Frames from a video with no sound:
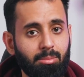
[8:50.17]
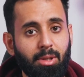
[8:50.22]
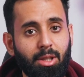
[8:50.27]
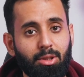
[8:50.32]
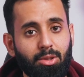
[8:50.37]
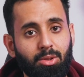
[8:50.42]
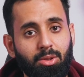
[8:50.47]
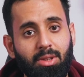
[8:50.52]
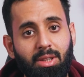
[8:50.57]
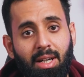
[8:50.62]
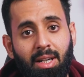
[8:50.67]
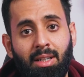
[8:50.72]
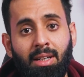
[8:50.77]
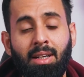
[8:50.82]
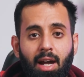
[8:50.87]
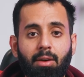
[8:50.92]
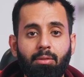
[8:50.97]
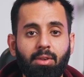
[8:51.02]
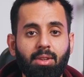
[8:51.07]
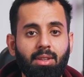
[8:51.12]
Make sure that
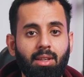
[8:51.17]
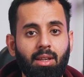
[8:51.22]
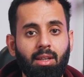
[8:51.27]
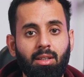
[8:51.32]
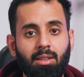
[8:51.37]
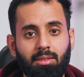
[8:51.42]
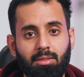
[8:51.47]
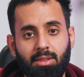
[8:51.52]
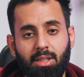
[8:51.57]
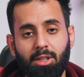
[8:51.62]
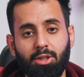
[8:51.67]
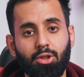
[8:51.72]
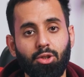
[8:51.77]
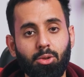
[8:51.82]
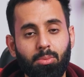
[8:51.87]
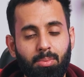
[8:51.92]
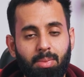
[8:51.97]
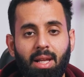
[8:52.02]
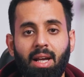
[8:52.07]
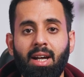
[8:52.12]
everything that
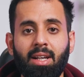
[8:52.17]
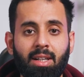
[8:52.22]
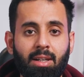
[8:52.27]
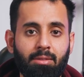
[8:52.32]
you plan,